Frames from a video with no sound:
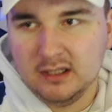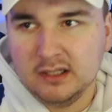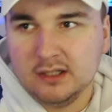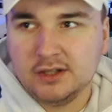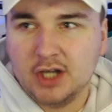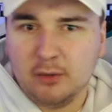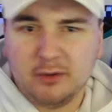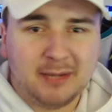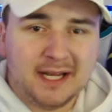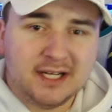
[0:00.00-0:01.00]
that we've
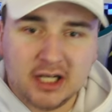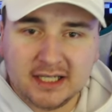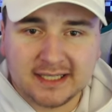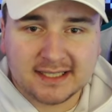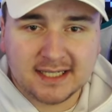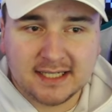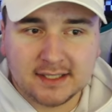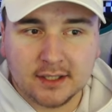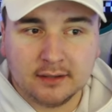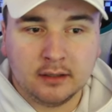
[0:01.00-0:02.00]
played earlier this
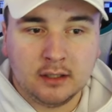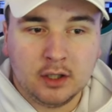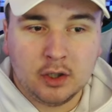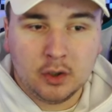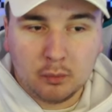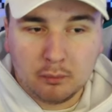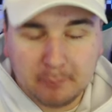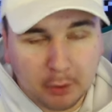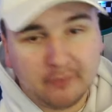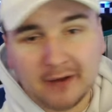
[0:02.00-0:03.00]
season,
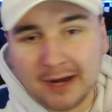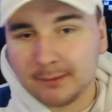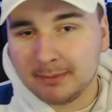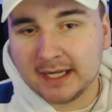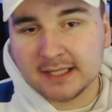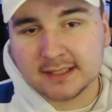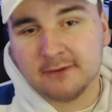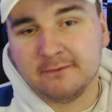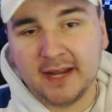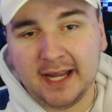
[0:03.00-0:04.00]
but without the players that
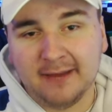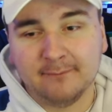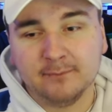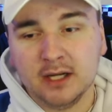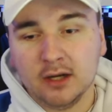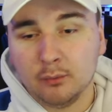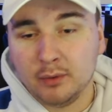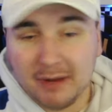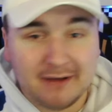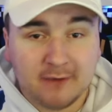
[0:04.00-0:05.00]
fit it. We
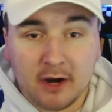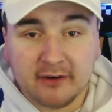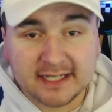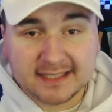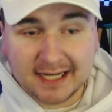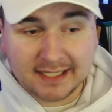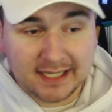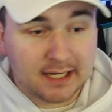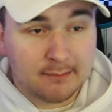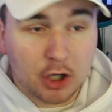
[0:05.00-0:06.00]
went very attacking,
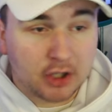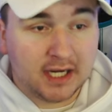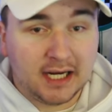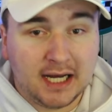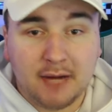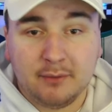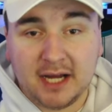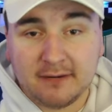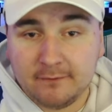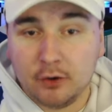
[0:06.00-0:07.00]
I'm not going to lie. We
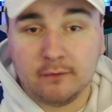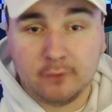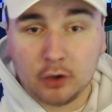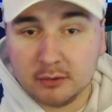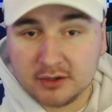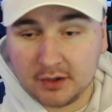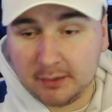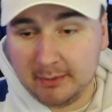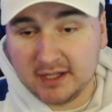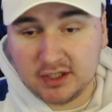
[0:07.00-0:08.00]
had 4 forwards on the
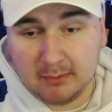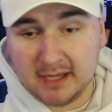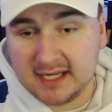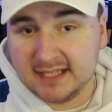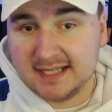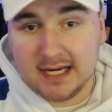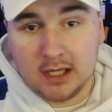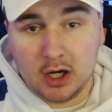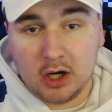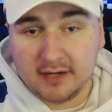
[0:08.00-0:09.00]
pitch in Blackett, Taylor,
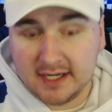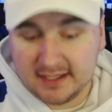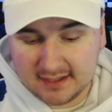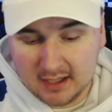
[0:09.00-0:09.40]
Harness,